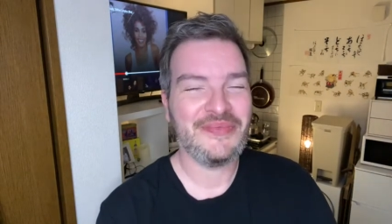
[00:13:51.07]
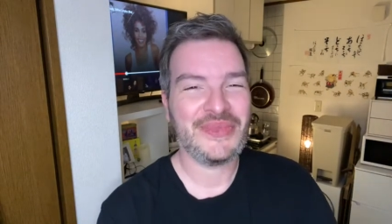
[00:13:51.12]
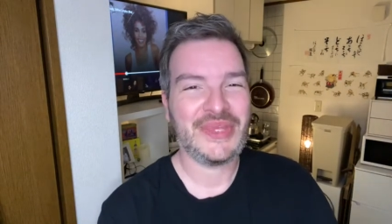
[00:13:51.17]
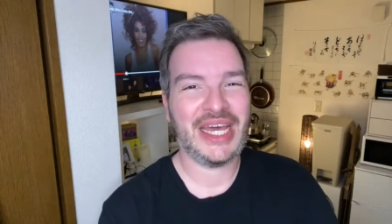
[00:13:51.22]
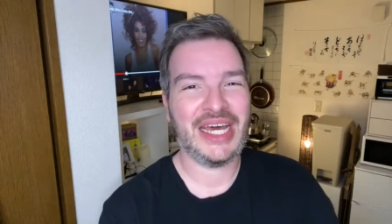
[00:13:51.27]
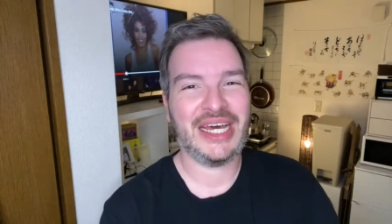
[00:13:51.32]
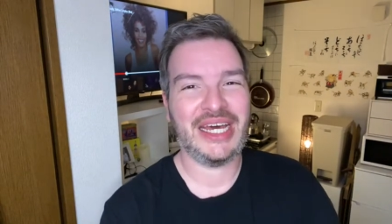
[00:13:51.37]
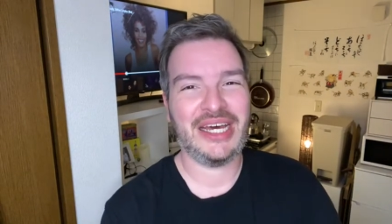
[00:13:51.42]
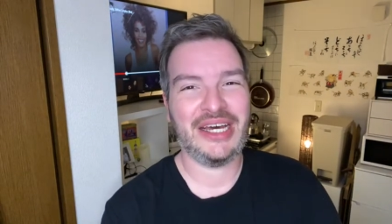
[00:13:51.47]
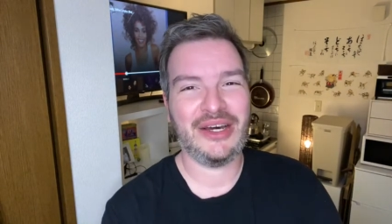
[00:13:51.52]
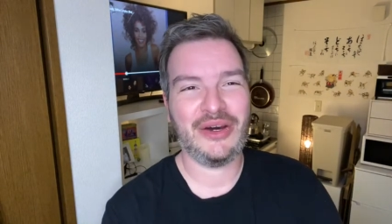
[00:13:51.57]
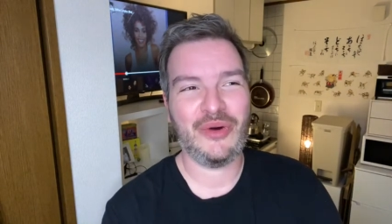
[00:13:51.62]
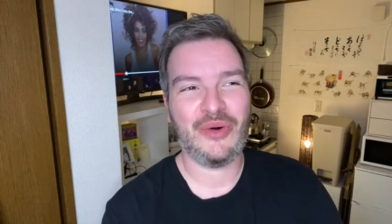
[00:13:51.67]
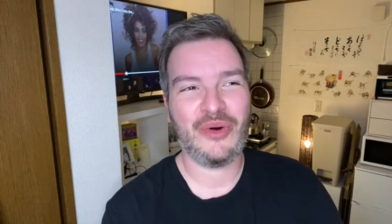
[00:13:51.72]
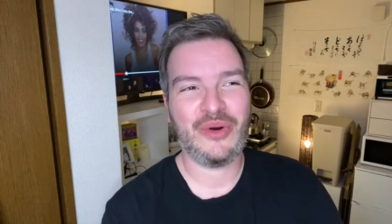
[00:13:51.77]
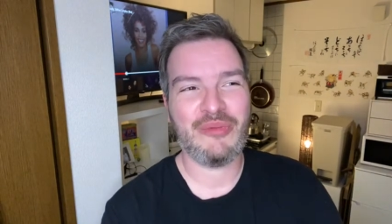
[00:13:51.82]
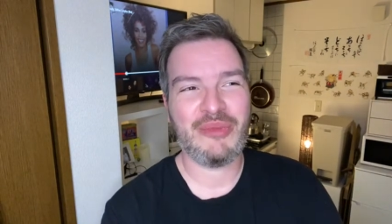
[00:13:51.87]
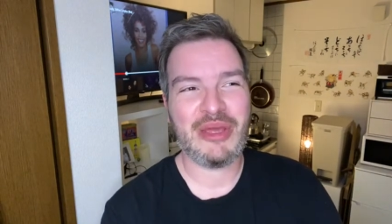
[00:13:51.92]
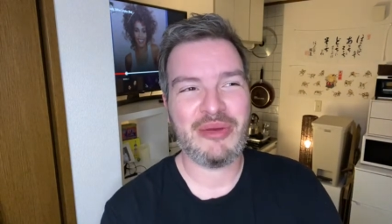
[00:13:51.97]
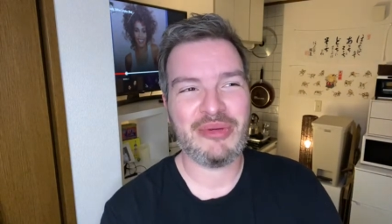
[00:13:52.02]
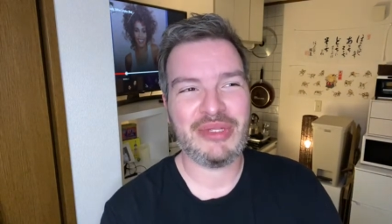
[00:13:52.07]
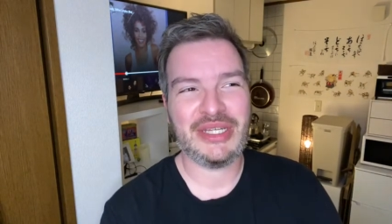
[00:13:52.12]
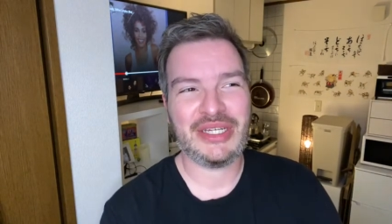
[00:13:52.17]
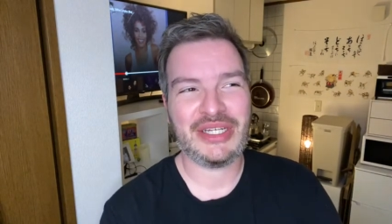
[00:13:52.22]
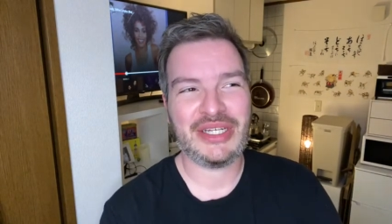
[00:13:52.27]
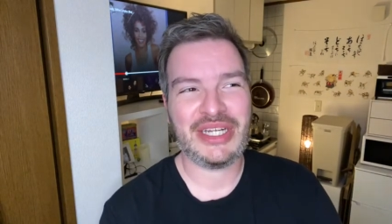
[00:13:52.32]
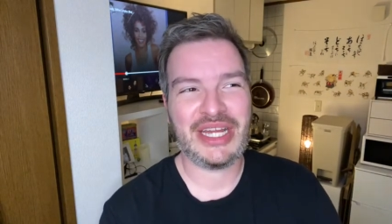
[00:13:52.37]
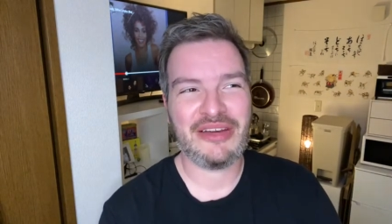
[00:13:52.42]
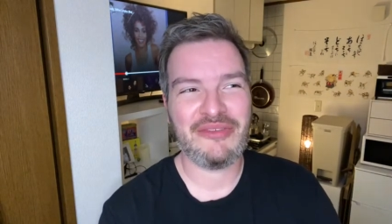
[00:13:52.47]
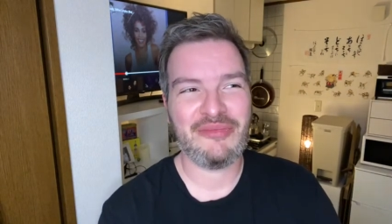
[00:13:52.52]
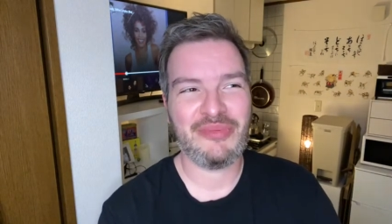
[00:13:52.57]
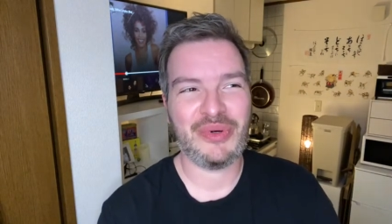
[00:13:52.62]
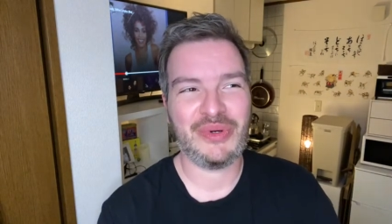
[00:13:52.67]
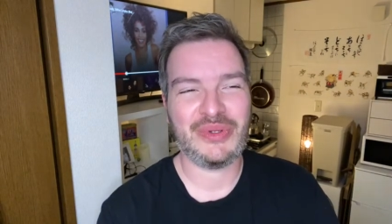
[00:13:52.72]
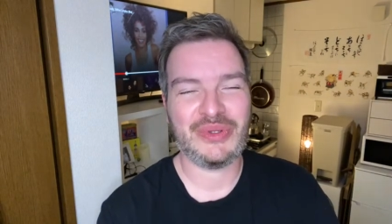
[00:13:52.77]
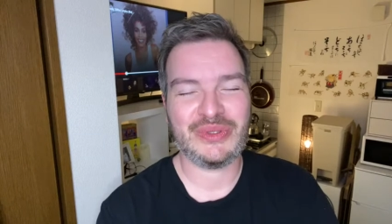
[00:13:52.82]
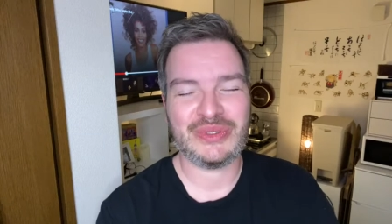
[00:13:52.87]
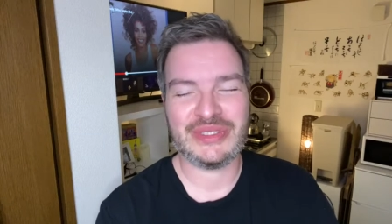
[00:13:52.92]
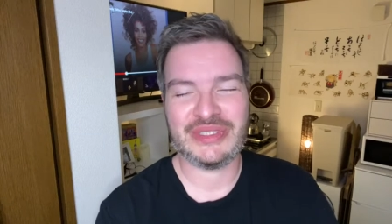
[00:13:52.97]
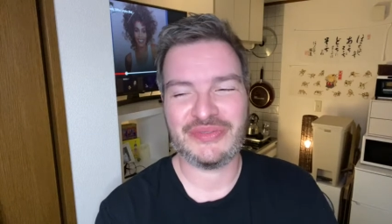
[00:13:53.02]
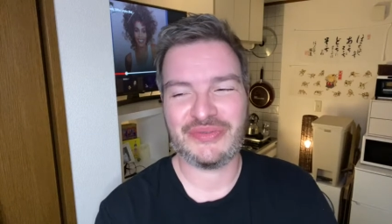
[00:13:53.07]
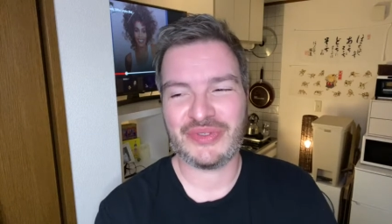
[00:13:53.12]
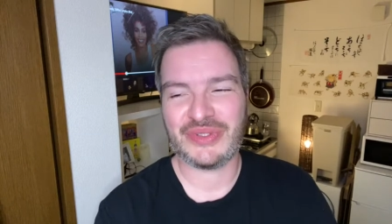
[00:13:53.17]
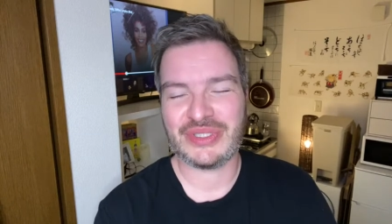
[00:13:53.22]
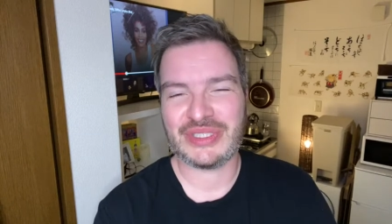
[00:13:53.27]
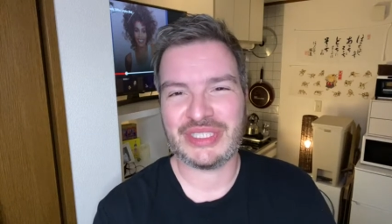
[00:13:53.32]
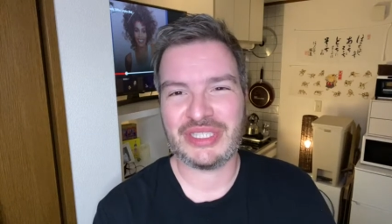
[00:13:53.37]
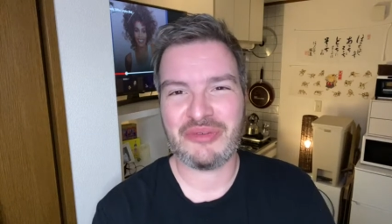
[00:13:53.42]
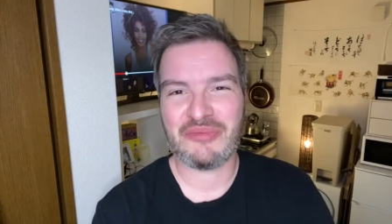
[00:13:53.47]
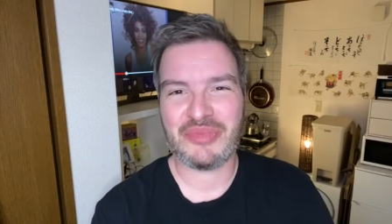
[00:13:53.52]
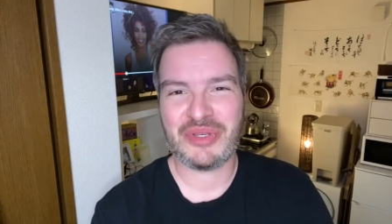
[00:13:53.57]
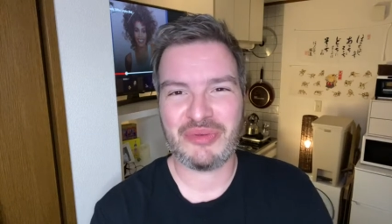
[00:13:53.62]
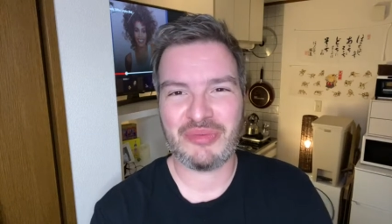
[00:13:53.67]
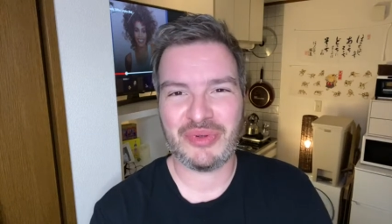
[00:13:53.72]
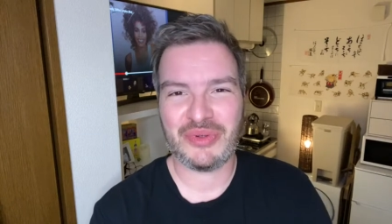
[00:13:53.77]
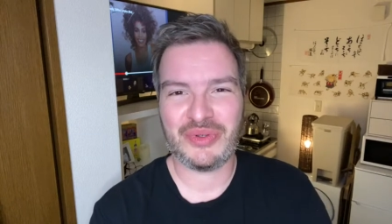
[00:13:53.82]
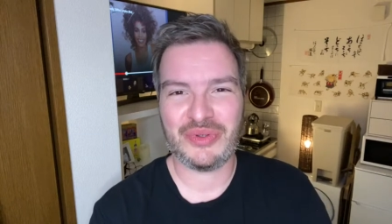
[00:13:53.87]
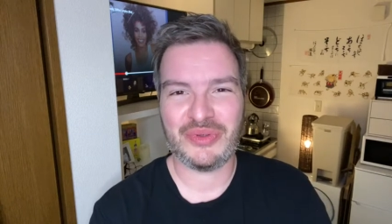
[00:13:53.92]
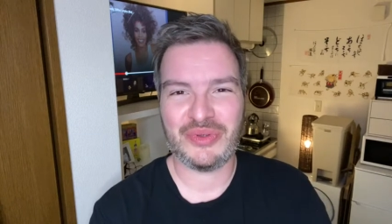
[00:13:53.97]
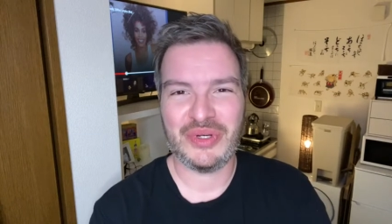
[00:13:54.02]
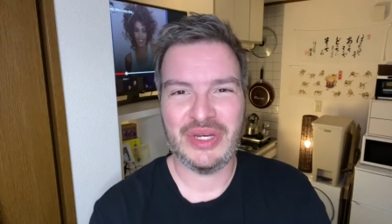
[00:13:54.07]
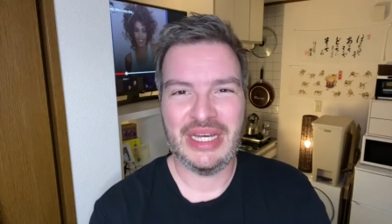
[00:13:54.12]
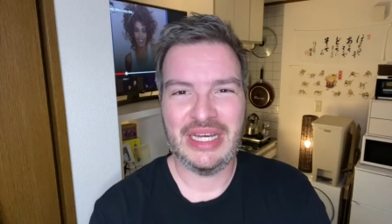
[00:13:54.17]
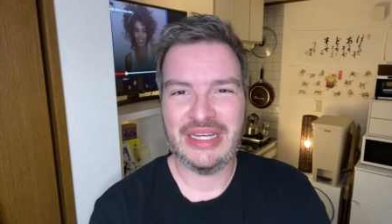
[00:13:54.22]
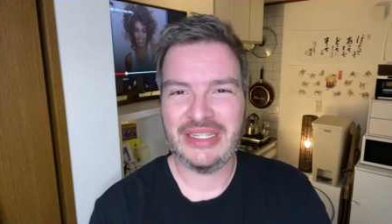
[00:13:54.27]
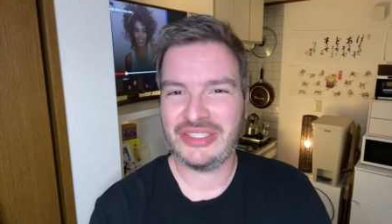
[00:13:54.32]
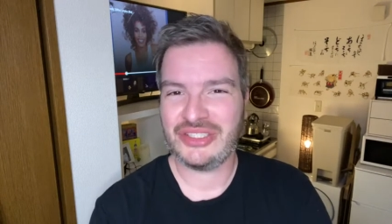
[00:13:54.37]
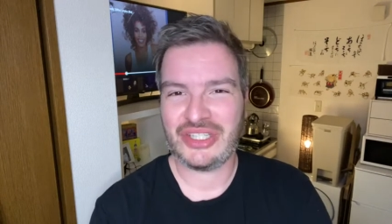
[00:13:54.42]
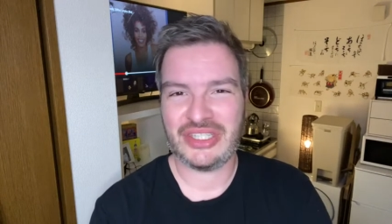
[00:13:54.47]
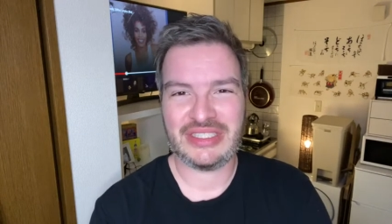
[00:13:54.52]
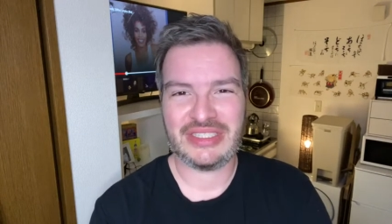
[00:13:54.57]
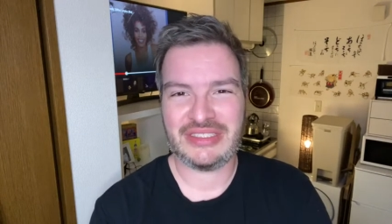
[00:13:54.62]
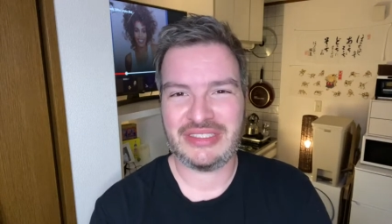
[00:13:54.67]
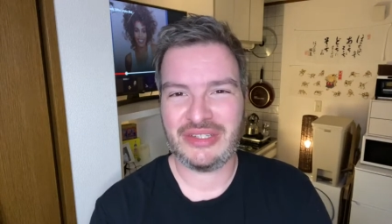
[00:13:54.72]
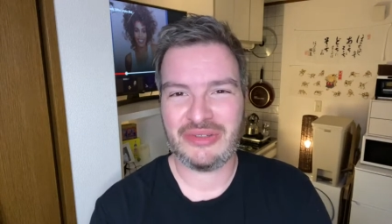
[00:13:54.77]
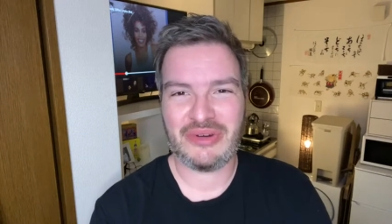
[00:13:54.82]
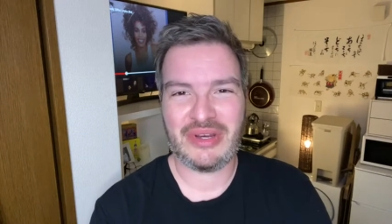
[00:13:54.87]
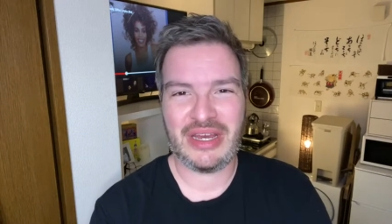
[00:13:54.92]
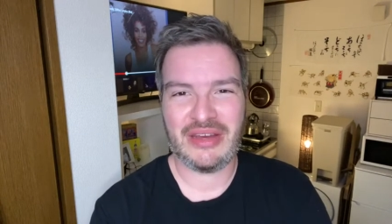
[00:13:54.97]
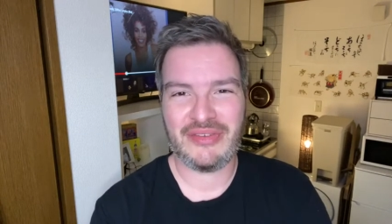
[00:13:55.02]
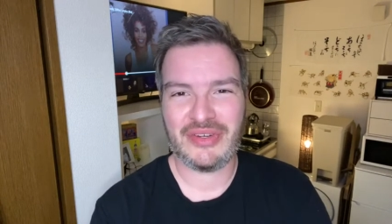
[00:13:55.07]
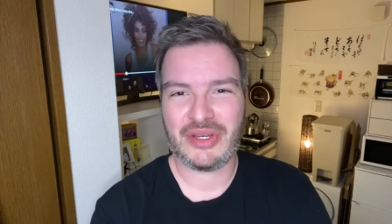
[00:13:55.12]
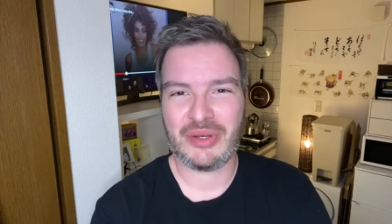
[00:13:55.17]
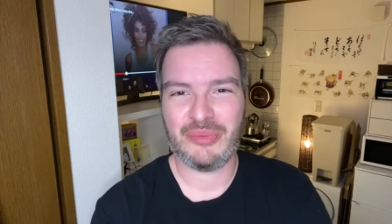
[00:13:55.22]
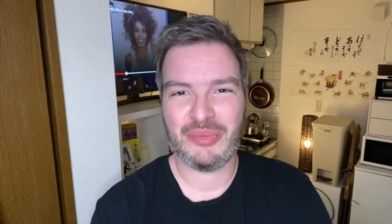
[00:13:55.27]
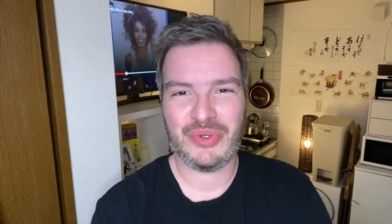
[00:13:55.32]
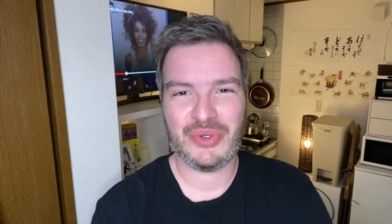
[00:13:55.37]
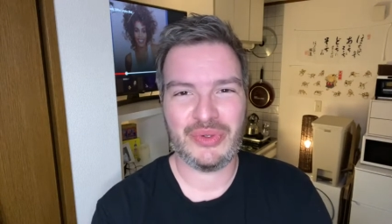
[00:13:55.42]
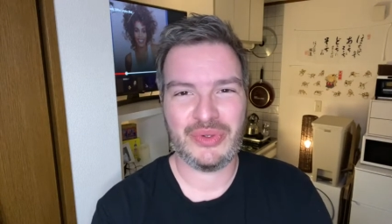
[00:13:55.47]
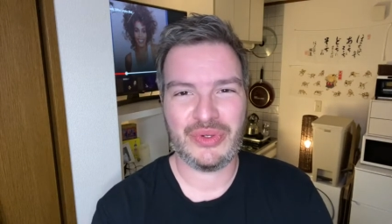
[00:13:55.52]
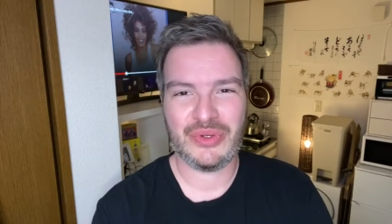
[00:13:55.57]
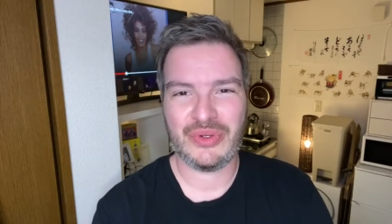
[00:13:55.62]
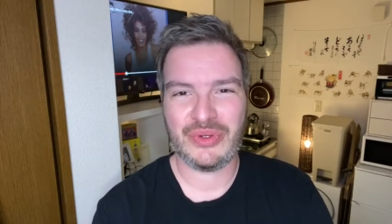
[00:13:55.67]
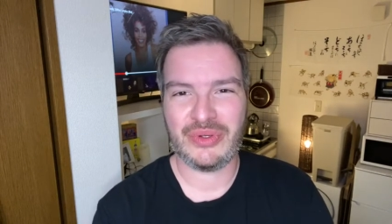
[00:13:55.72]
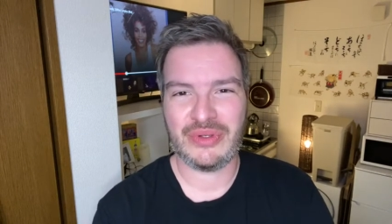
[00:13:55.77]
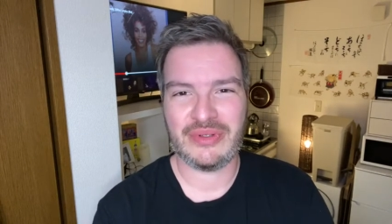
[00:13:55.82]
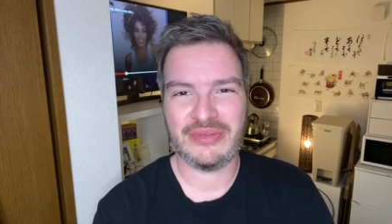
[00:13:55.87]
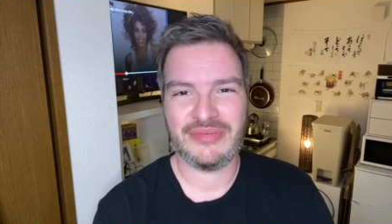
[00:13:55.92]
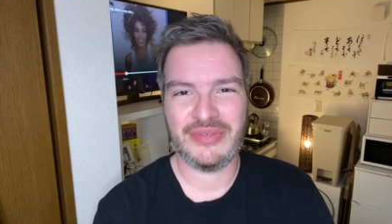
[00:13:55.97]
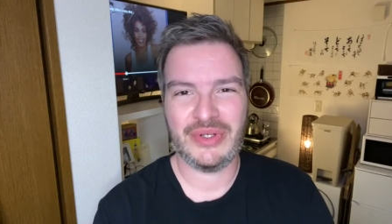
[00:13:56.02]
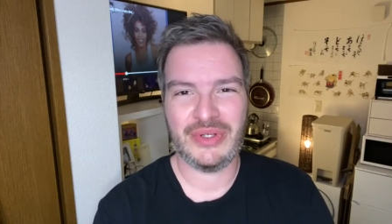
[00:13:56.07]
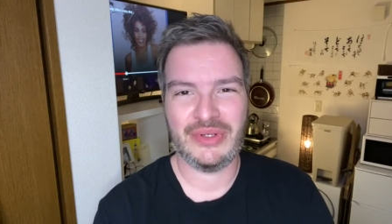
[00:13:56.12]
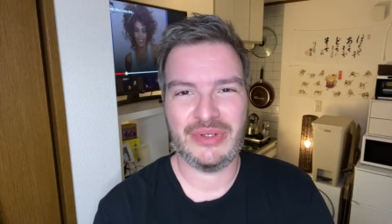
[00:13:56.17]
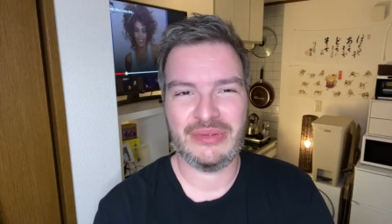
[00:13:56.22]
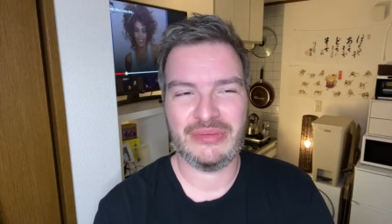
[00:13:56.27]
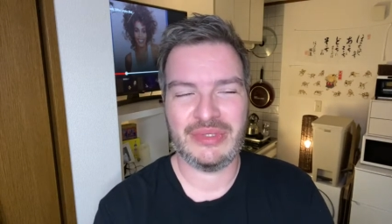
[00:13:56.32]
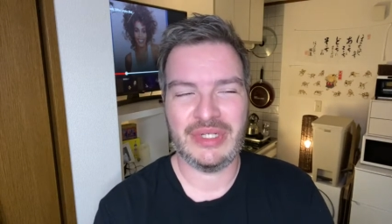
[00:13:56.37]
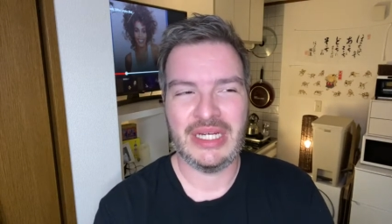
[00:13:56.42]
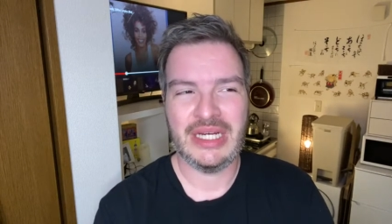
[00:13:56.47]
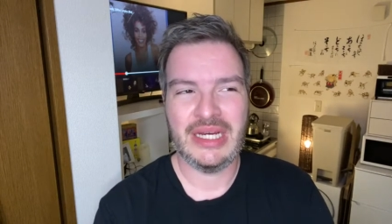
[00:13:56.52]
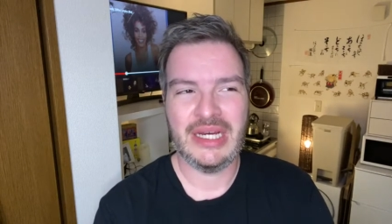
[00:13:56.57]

Uh, or maybe they could have polls for some people who just don't have a computer or a phone.